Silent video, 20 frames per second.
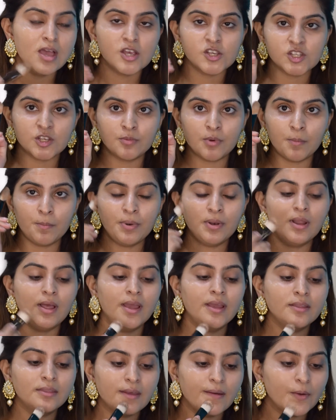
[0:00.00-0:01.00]
So I'm
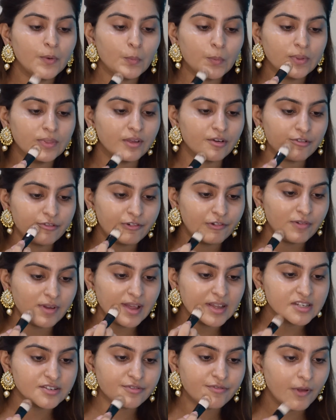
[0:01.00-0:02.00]
applying that with a
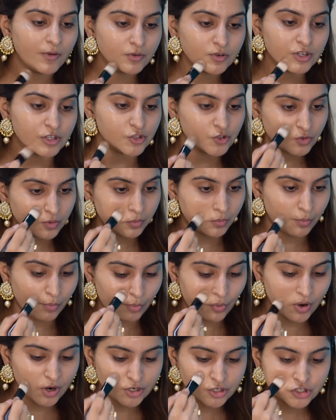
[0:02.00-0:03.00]
flat foundation
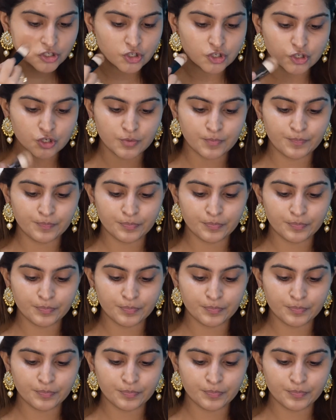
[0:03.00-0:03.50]
brush,